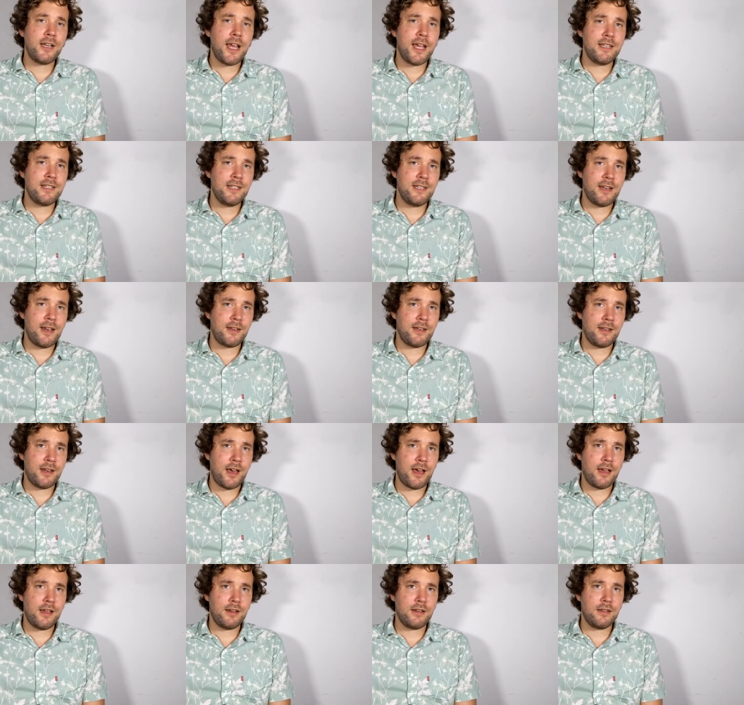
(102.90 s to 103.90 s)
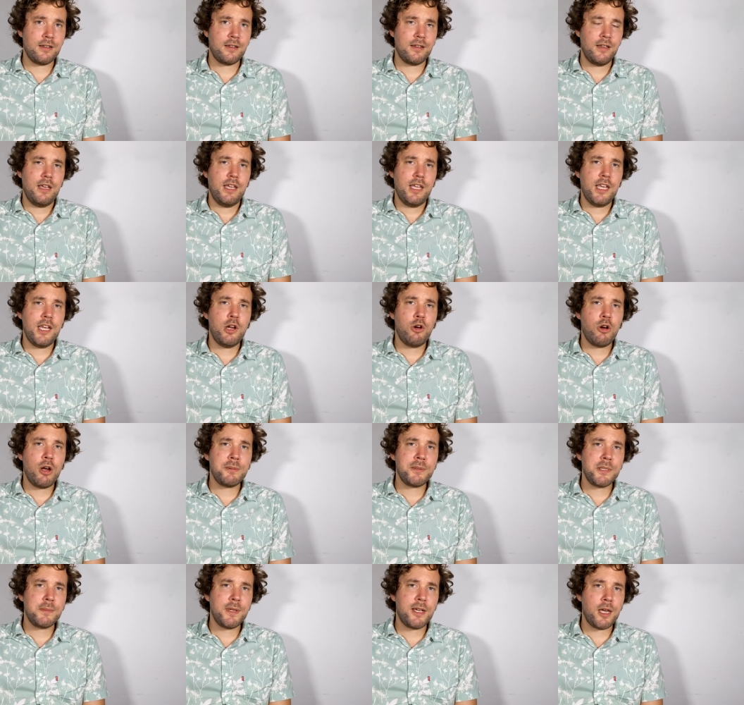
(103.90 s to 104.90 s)
in 1899, he grew
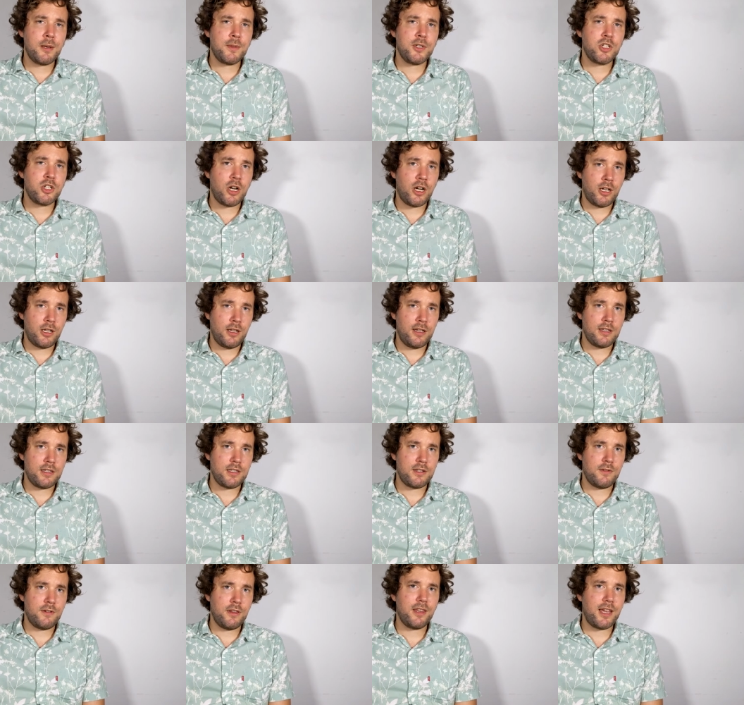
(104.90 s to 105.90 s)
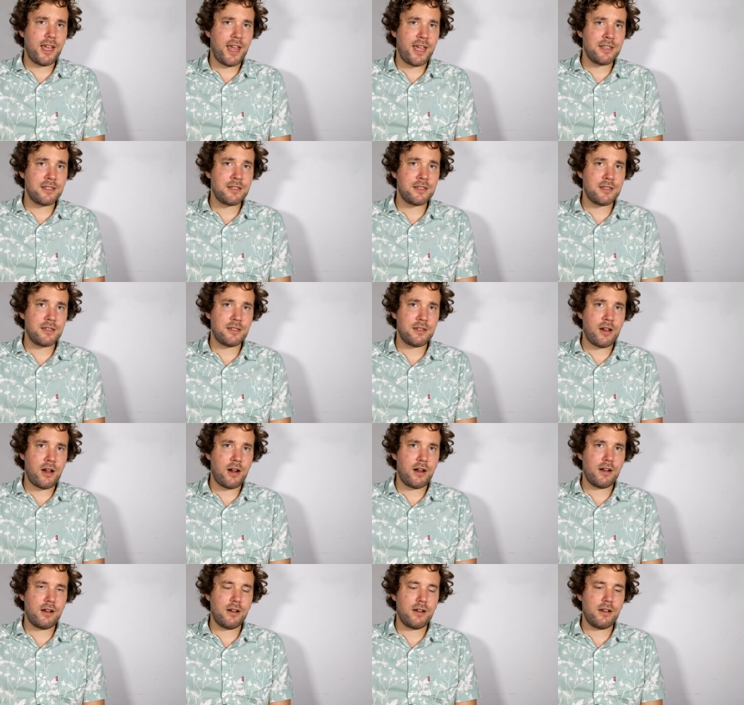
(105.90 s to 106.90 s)
up to become a journalist for the Kansas
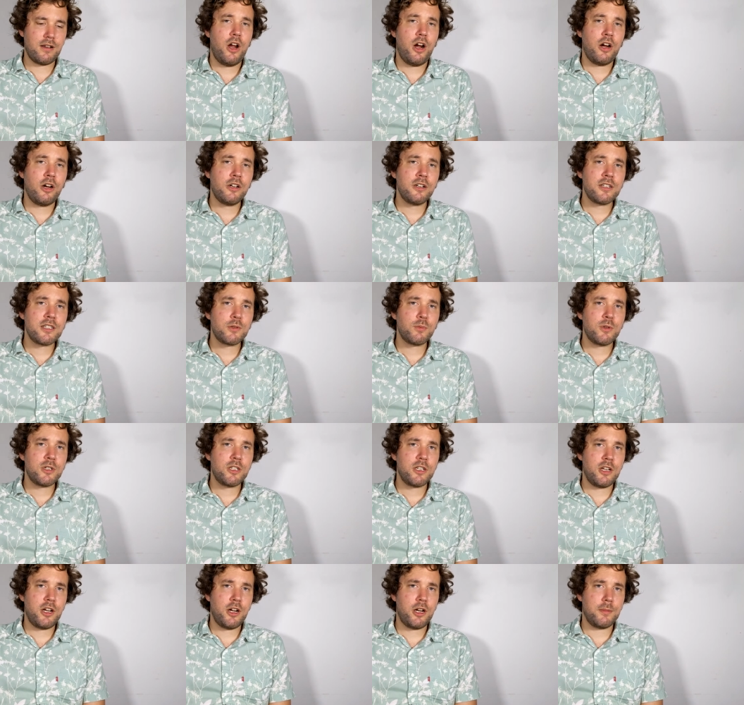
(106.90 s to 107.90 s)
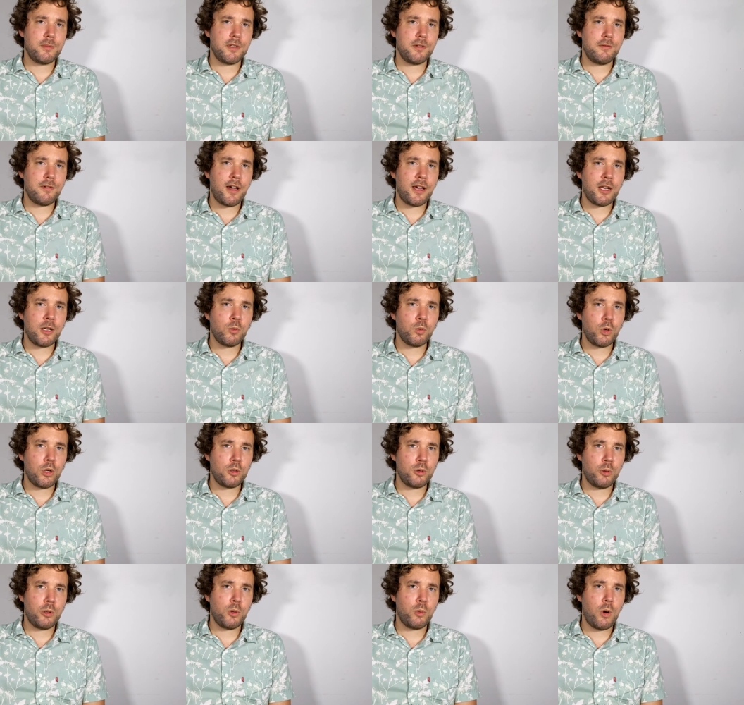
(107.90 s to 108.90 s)
Star. Ernest went to Europe to fight in
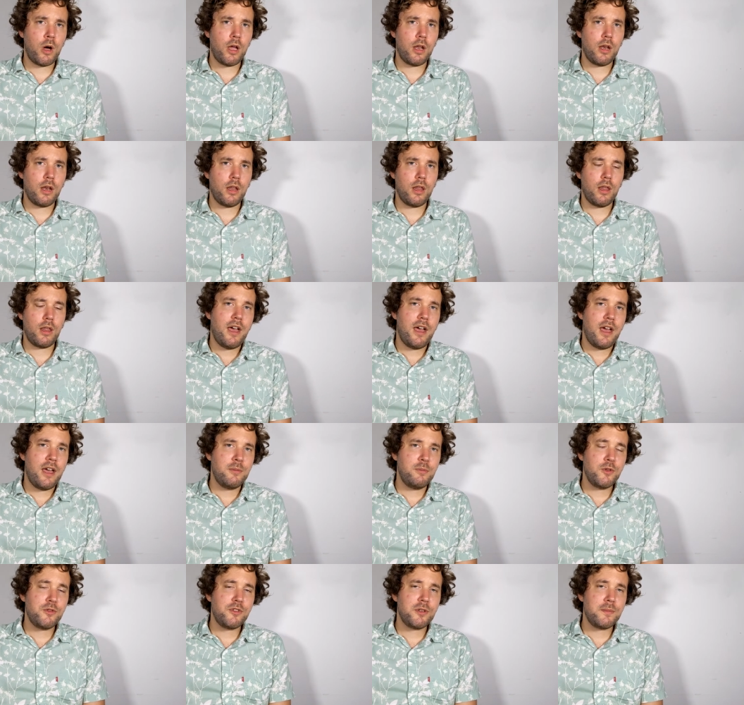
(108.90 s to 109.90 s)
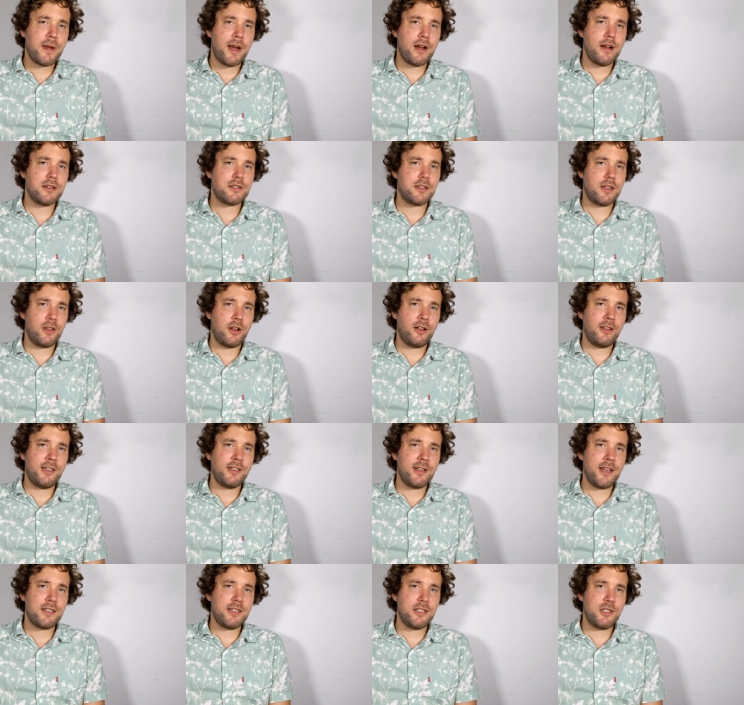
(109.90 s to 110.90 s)
World War I, and moved to Paris in the early
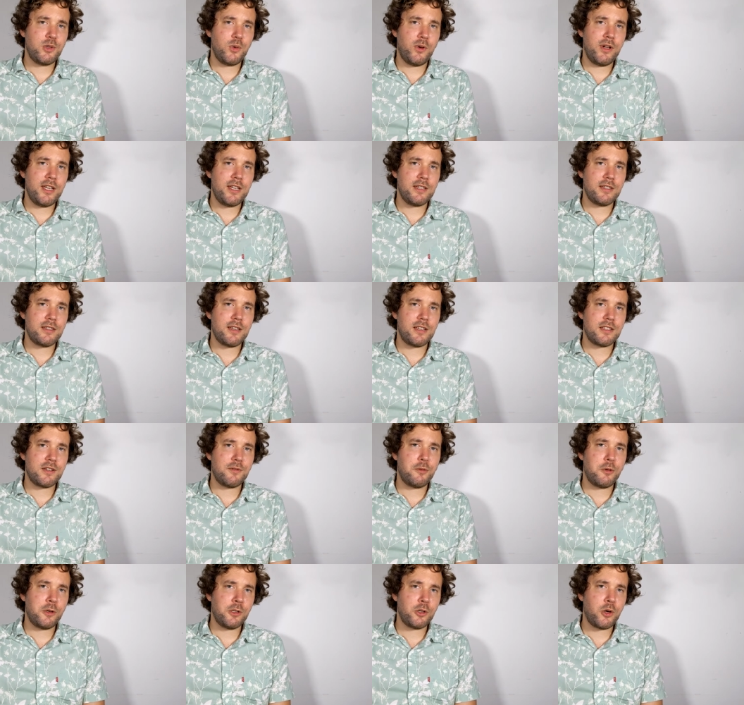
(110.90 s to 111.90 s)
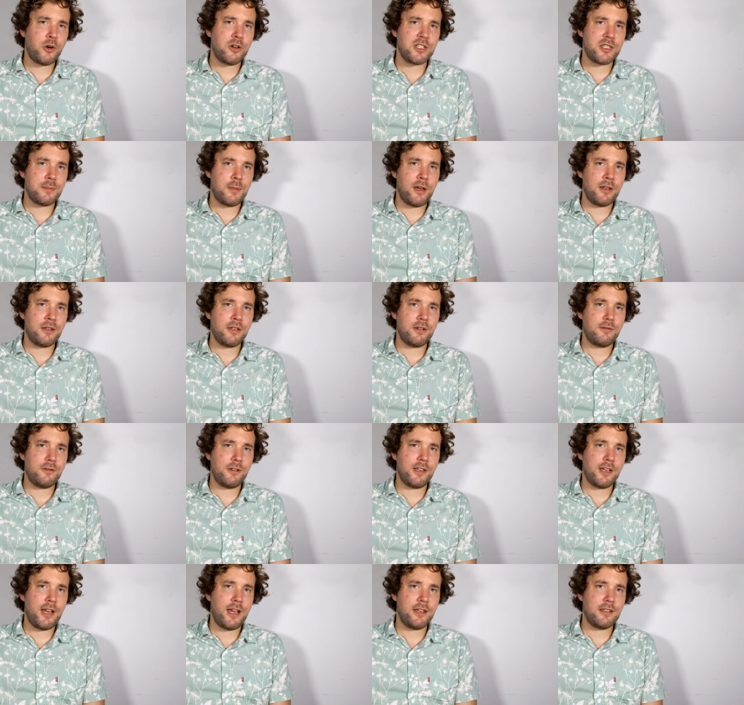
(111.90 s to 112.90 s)
1920s as a foreign correspondent for
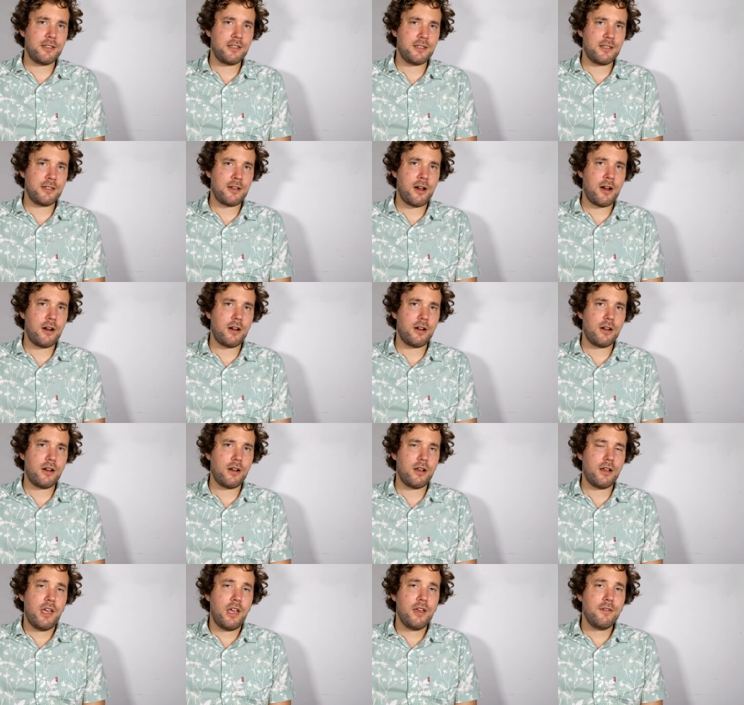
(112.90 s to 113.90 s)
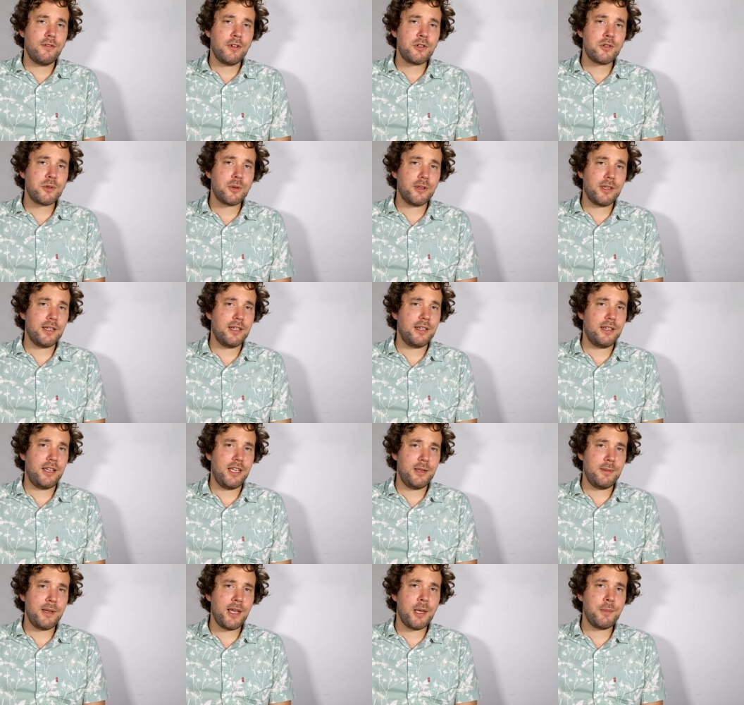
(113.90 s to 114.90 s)
the Kansas Star. Eventually,
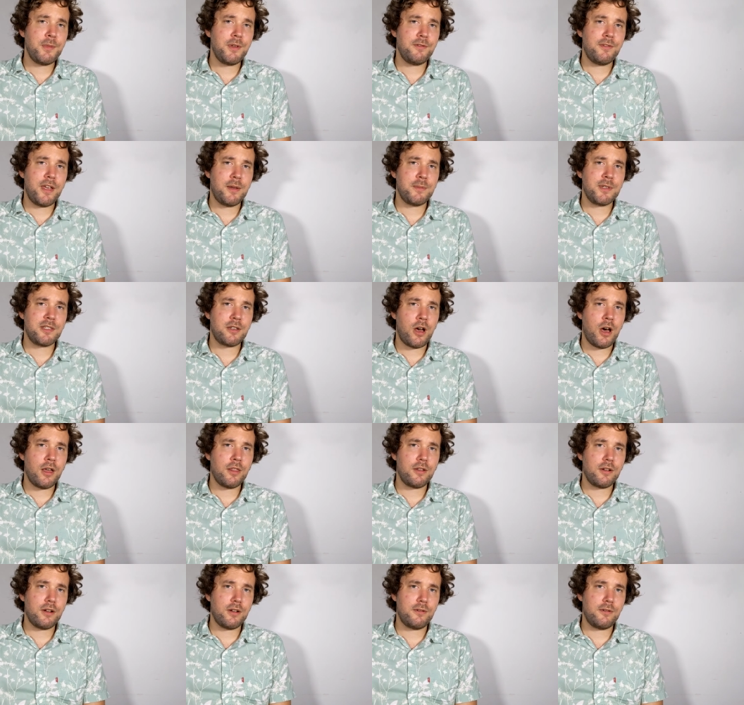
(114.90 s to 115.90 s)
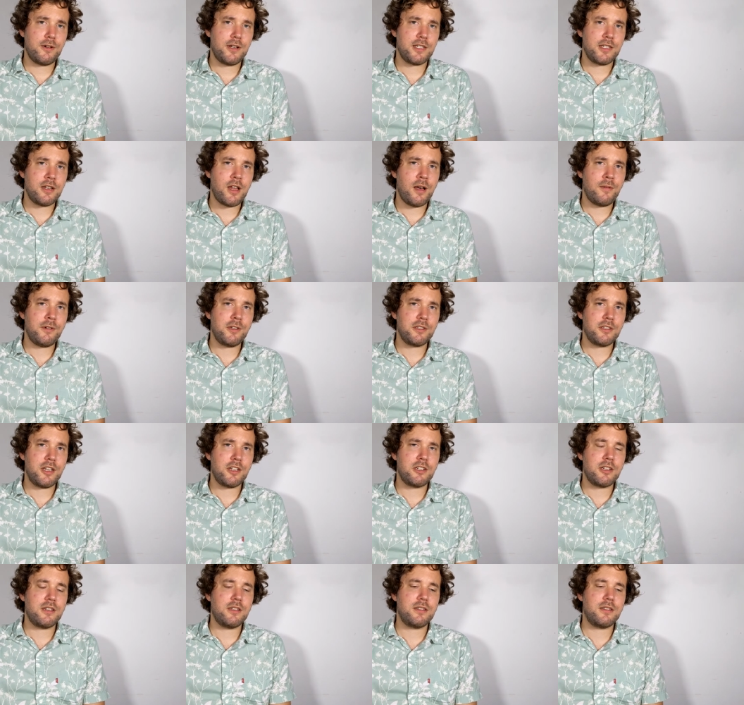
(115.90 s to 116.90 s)
he became a famous author for his novels
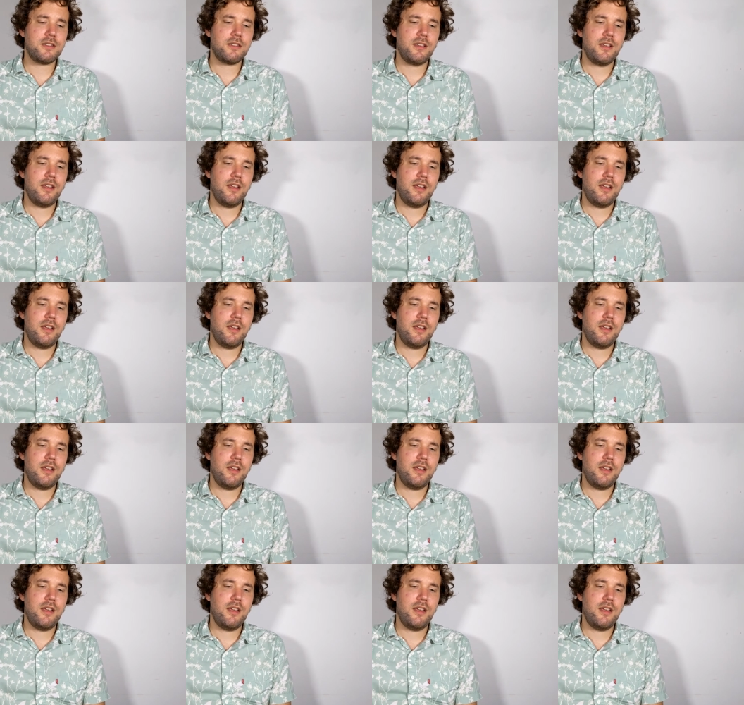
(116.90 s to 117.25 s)
such as